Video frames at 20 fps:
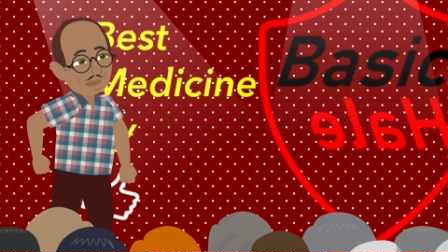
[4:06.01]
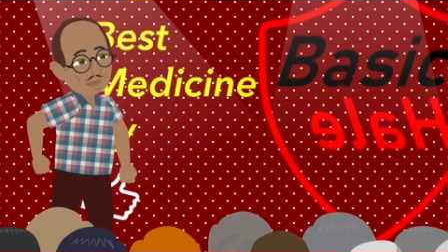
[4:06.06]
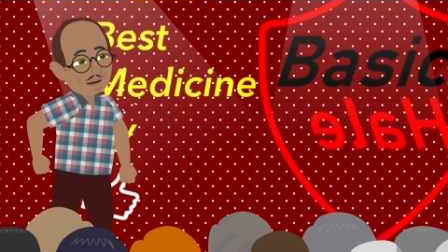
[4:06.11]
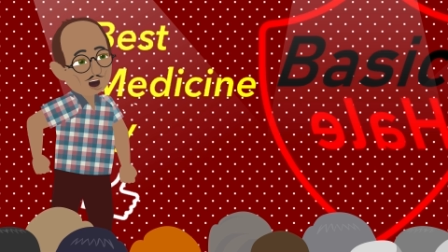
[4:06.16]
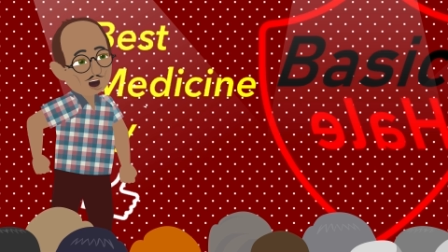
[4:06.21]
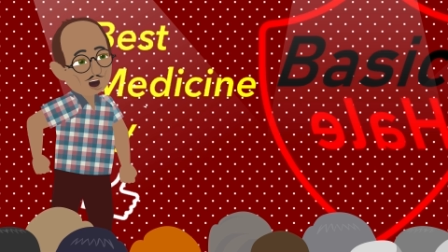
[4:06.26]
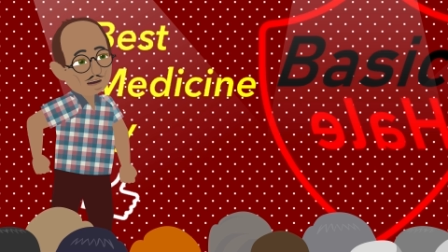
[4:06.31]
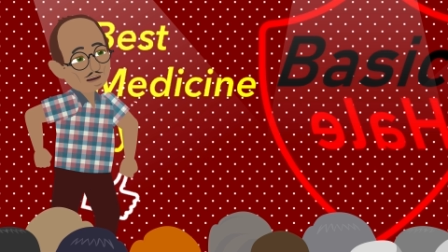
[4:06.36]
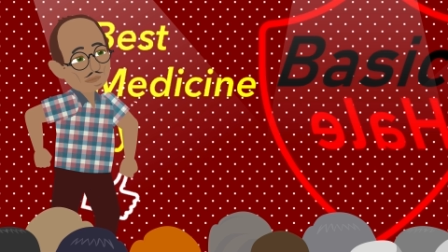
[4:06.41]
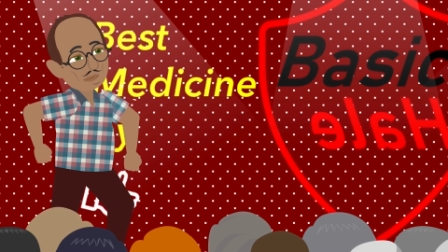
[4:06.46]

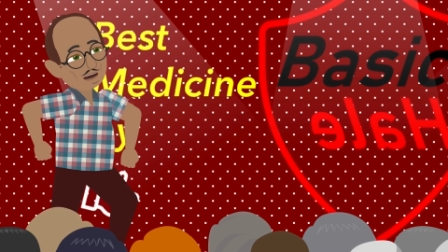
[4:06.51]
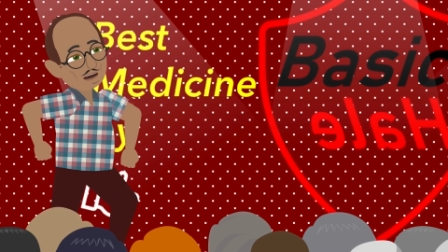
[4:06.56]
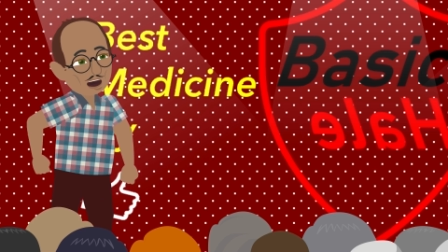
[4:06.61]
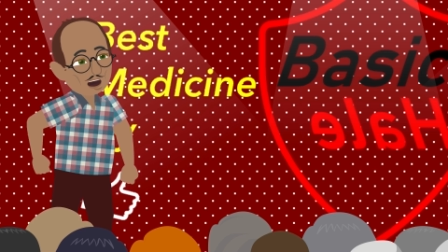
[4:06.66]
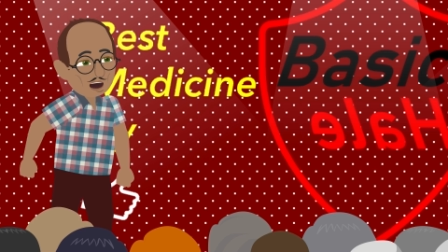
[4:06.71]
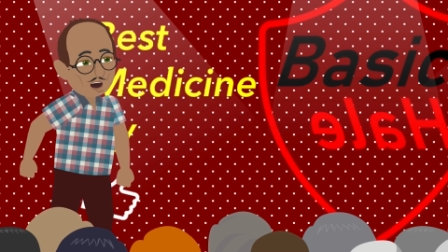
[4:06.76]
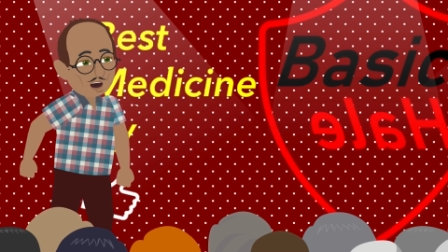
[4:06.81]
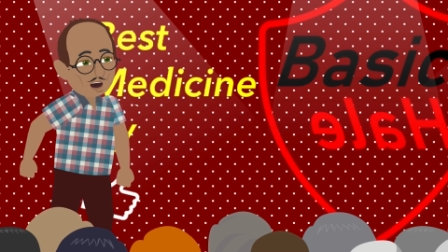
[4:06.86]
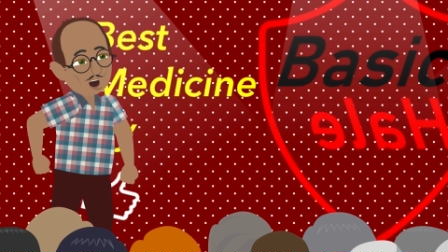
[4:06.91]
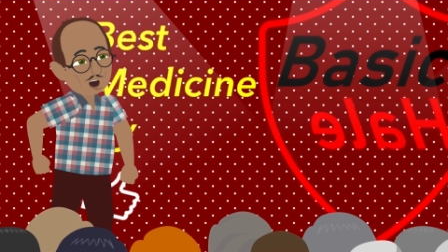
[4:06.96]
I
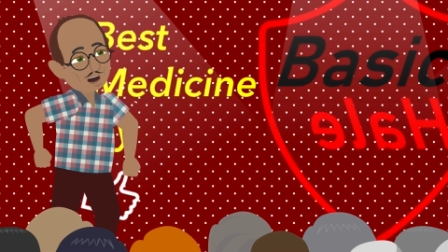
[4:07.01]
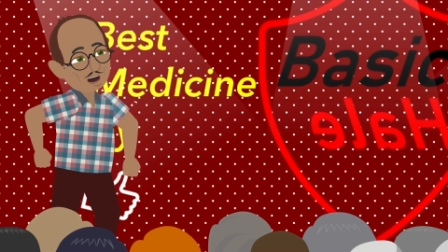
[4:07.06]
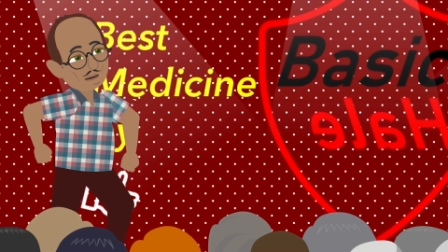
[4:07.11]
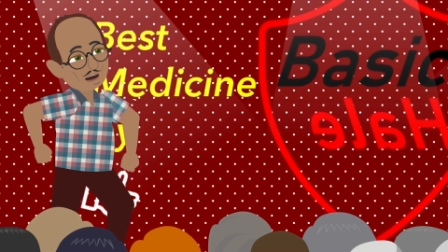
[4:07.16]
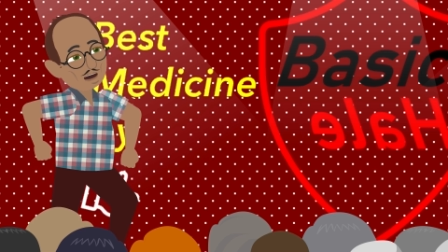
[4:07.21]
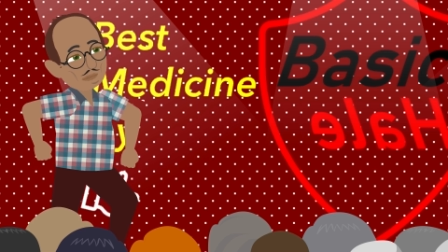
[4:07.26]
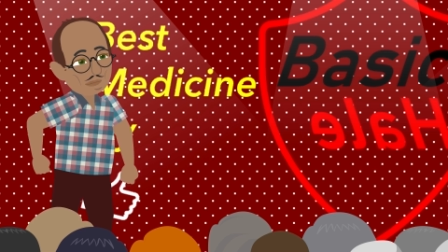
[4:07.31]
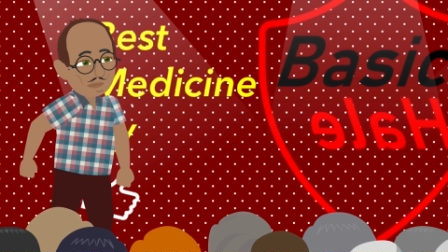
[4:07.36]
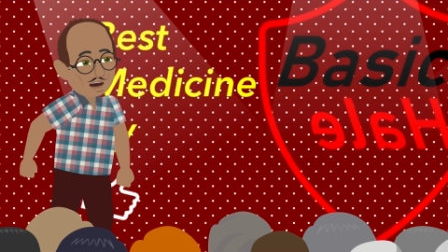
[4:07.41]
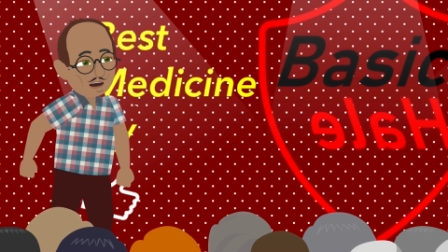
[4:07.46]
told you
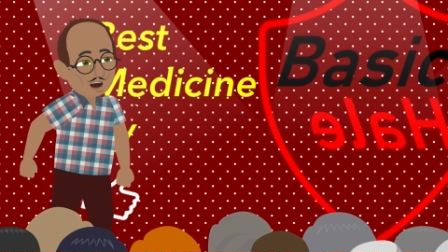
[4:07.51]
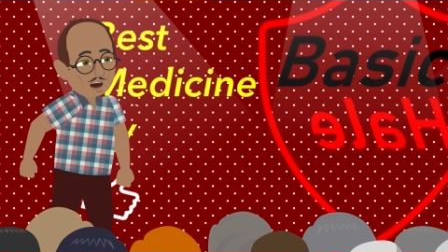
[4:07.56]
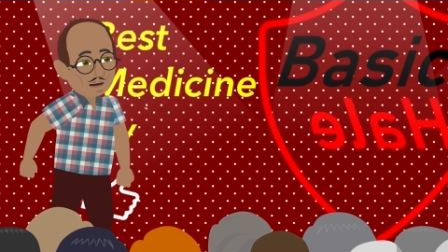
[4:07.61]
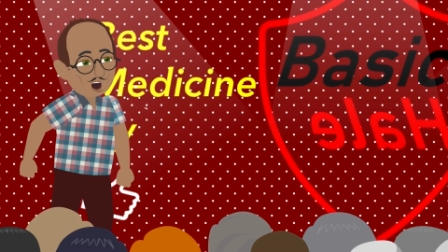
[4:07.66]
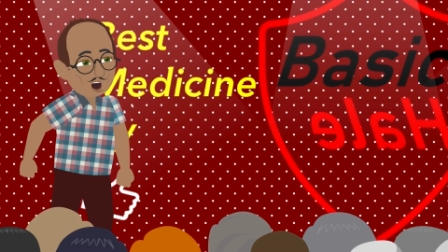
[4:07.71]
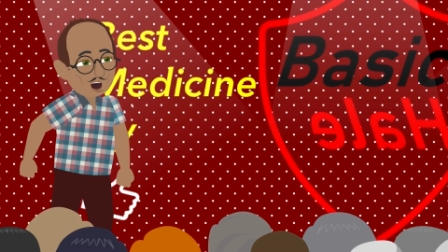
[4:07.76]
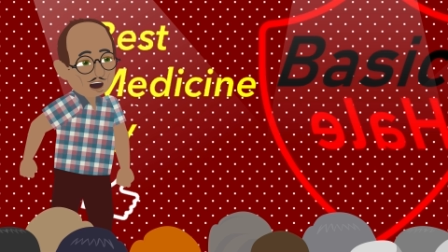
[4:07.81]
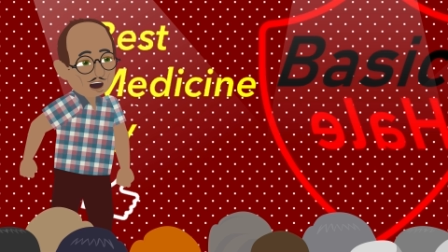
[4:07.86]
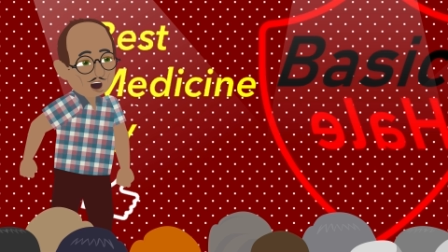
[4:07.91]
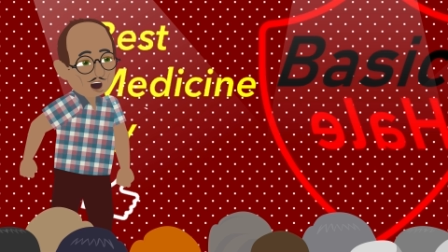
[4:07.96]
it's not
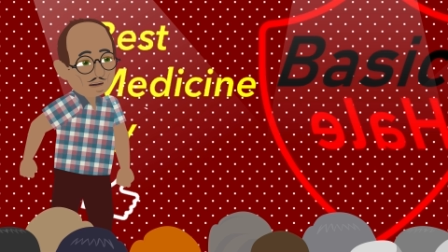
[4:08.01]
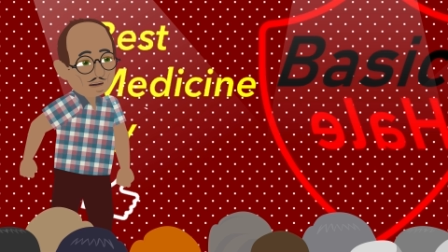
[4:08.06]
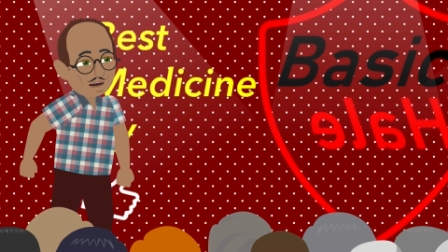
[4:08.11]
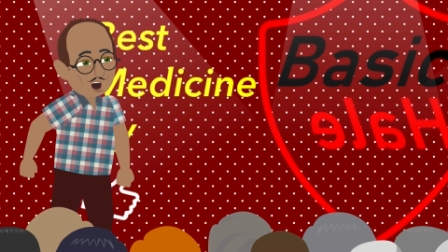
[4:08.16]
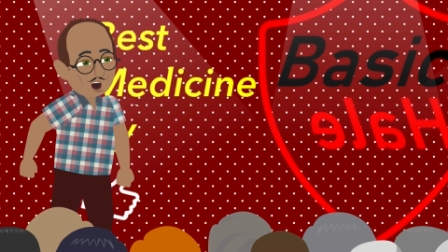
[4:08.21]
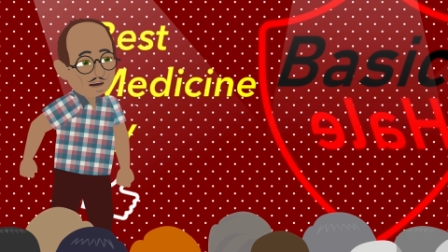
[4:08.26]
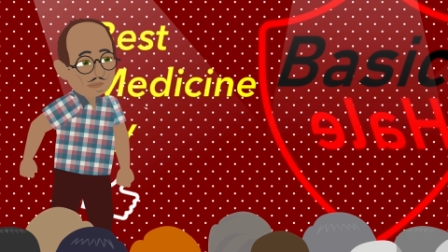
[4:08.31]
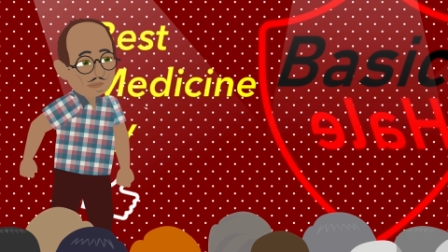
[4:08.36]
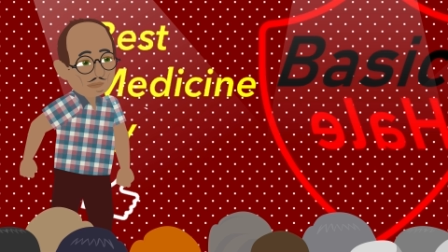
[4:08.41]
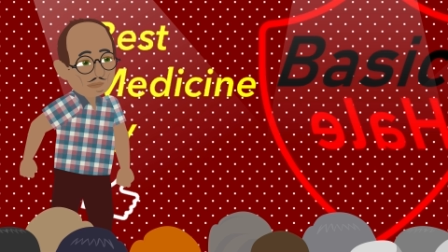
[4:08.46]
the right
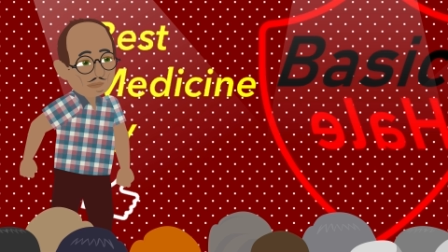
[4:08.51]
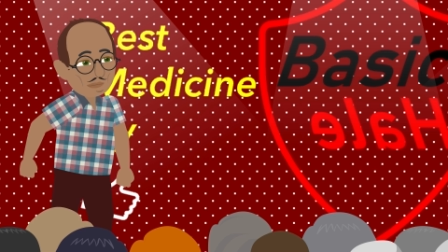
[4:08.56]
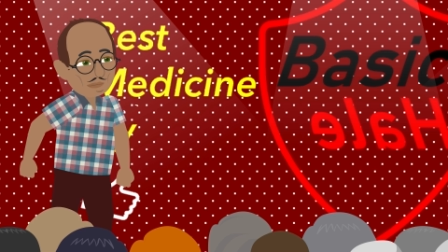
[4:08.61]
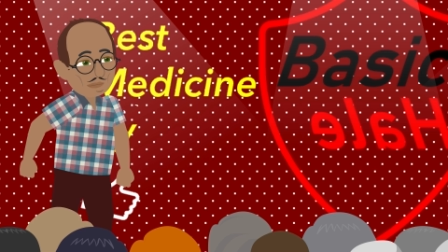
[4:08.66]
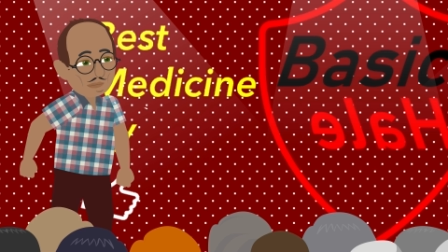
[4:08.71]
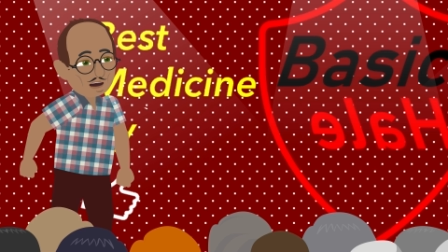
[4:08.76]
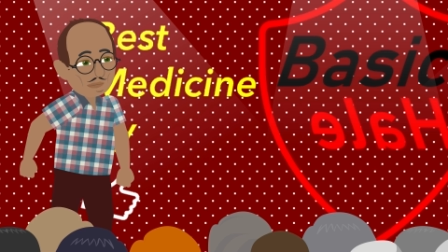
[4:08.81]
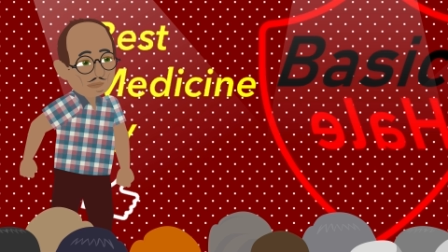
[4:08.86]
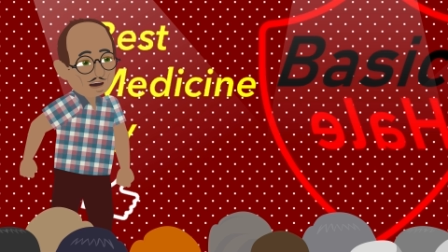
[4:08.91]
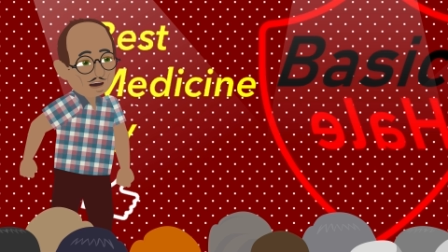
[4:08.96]
color,
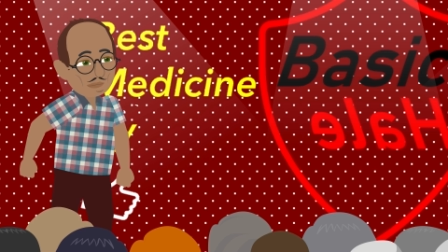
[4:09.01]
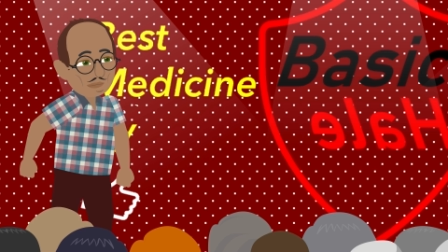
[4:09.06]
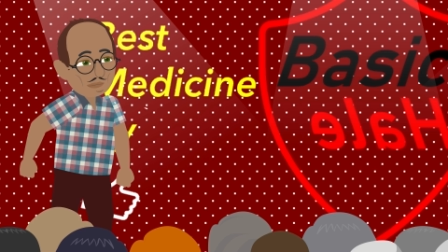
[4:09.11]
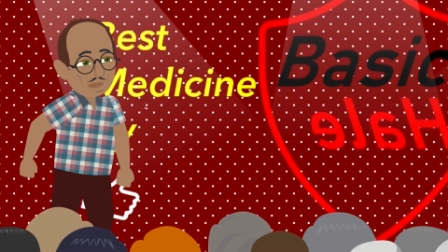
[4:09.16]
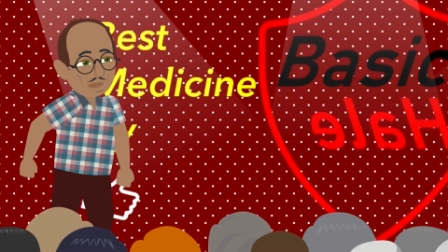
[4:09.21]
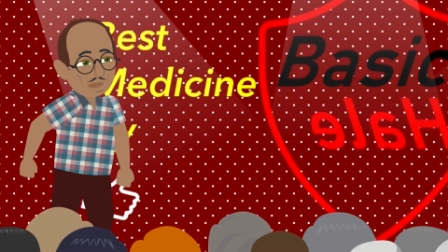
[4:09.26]
she said.